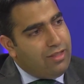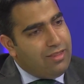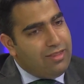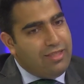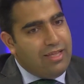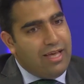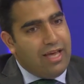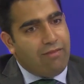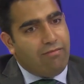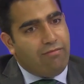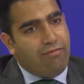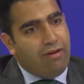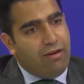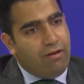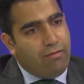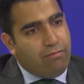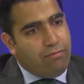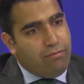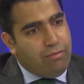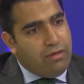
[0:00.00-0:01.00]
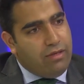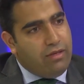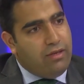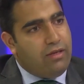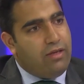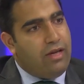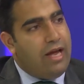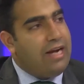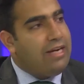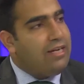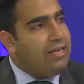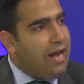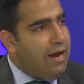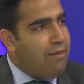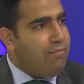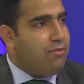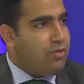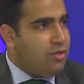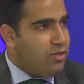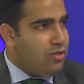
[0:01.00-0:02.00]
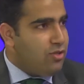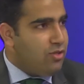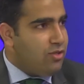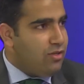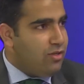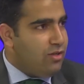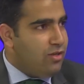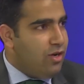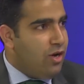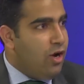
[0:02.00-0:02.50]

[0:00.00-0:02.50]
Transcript: there will be attempts